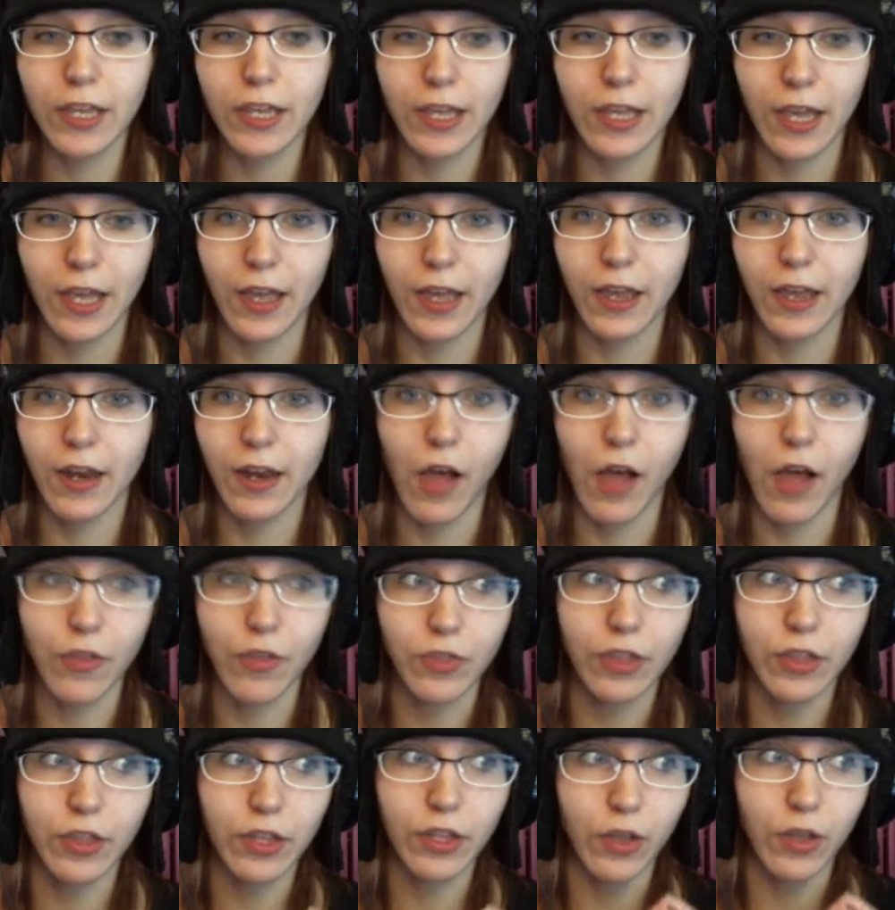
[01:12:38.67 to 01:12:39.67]
get other
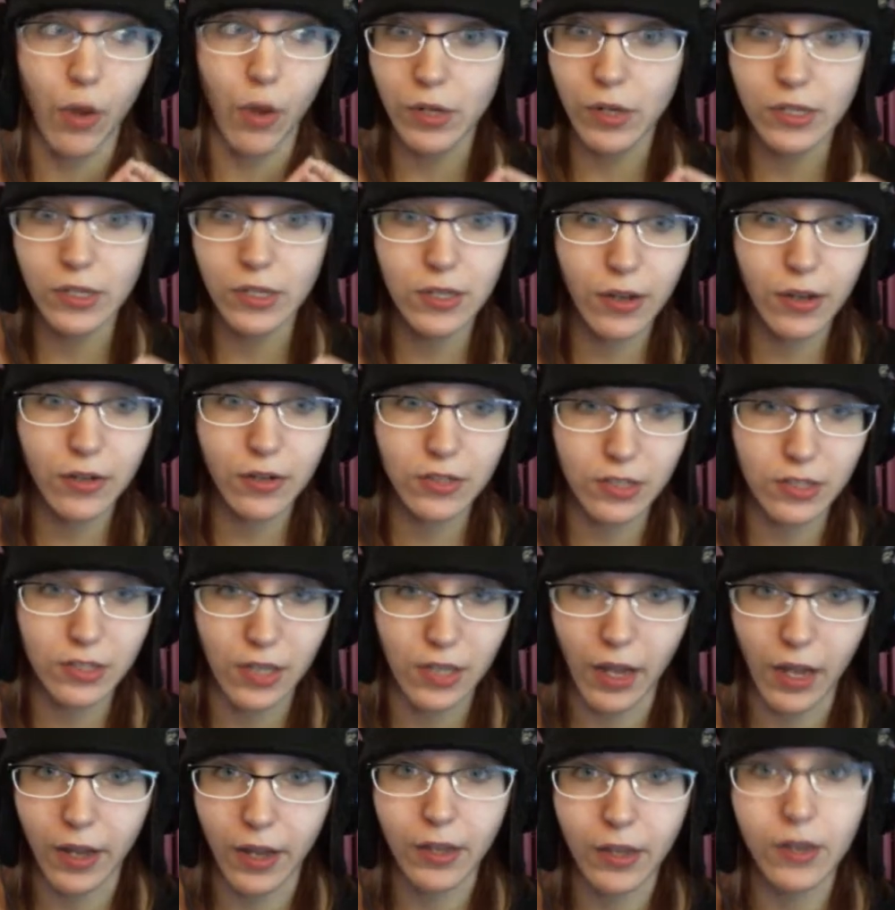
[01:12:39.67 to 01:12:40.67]
than going to their
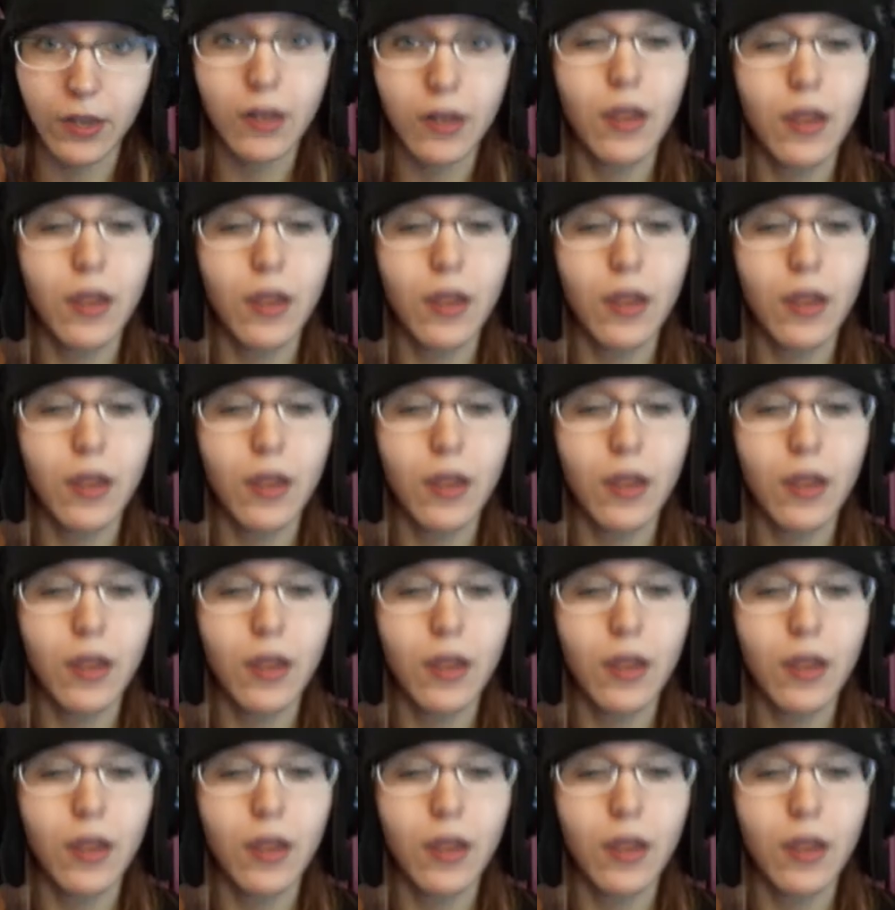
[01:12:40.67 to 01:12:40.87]
site.